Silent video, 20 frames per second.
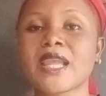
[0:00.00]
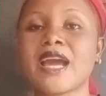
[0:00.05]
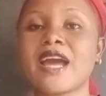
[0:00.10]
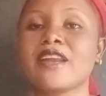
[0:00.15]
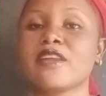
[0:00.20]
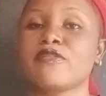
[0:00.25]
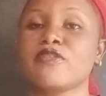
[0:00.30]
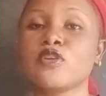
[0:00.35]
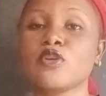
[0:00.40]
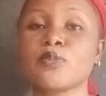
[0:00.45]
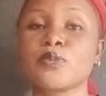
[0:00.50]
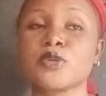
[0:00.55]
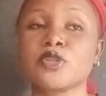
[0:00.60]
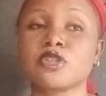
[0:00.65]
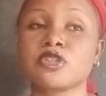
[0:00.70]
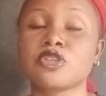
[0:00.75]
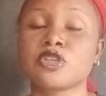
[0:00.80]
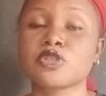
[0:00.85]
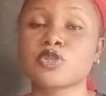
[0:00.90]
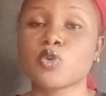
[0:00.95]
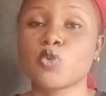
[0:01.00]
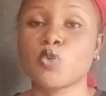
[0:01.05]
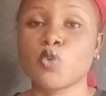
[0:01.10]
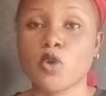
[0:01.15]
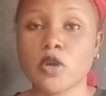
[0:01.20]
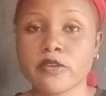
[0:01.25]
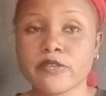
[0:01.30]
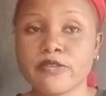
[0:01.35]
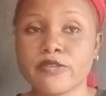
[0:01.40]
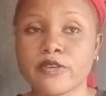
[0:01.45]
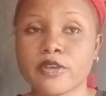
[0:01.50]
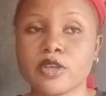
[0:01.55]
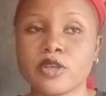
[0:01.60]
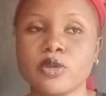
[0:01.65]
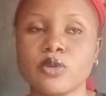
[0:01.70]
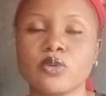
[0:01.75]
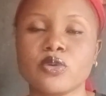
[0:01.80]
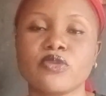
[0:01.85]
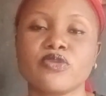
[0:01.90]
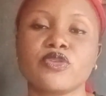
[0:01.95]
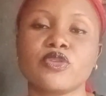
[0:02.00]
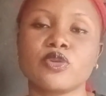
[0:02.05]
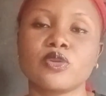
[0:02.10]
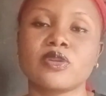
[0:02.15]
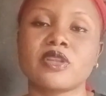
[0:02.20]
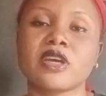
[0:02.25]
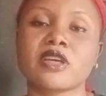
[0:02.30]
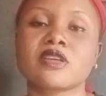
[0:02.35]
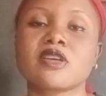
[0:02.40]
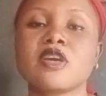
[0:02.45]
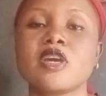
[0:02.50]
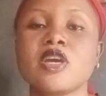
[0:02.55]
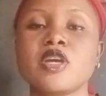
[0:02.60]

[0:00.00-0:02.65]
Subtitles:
And if you know product doesn't work for you, if you know that